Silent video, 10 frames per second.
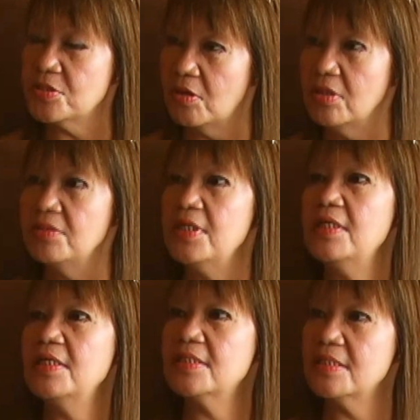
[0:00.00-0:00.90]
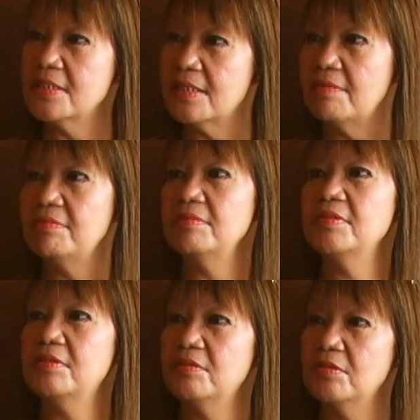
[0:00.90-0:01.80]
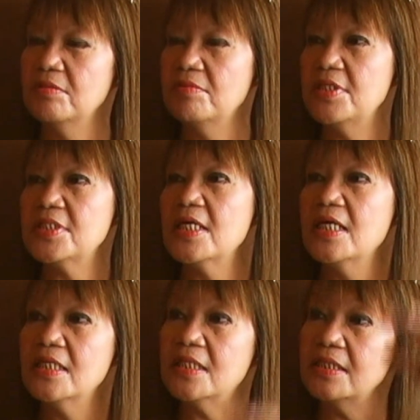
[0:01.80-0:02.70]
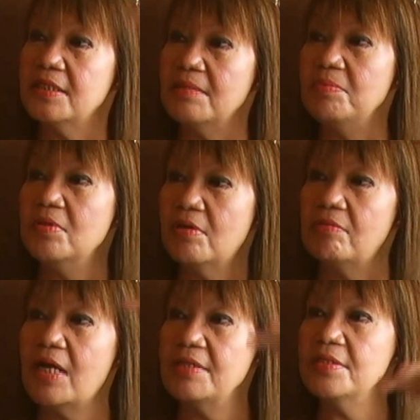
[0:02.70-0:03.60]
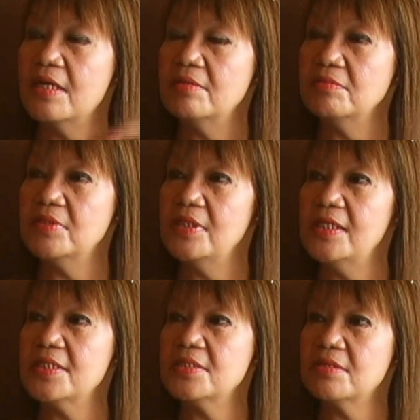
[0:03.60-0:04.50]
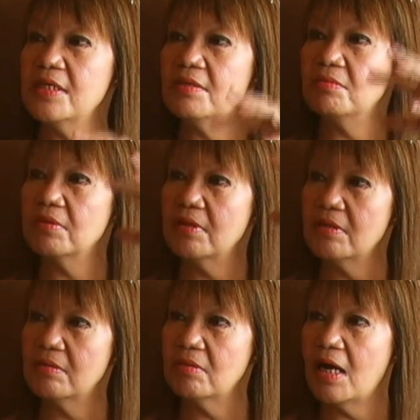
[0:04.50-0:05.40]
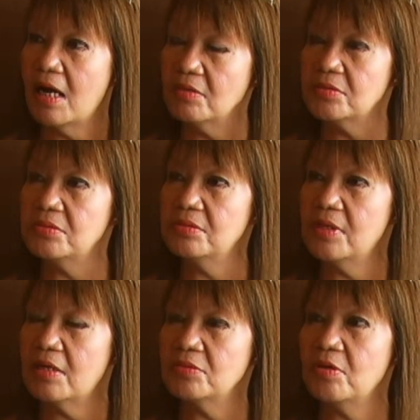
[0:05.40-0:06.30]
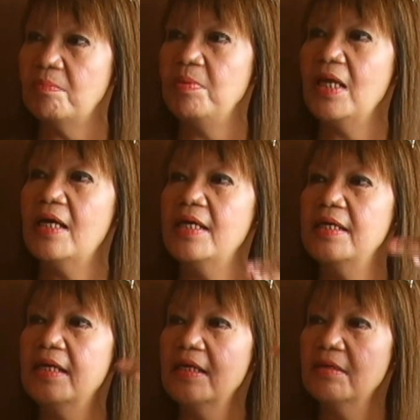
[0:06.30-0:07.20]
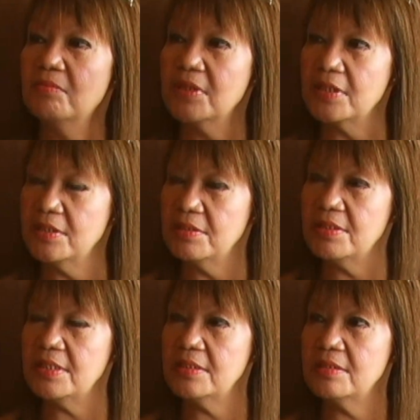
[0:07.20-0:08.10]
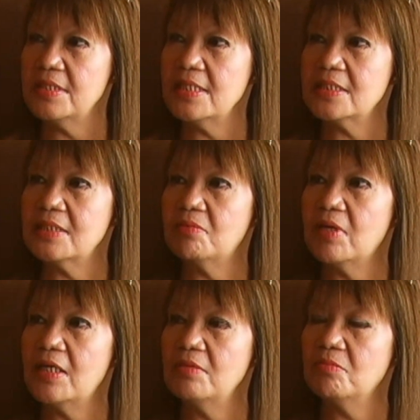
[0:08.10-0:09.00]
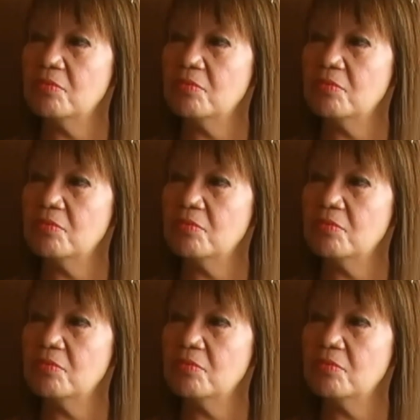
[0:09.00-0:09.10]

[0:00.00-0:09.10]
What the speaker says: Colonies and stuff, you know, all of this, they'll give you a rundown of the list, okay, how to apply, what are the things required,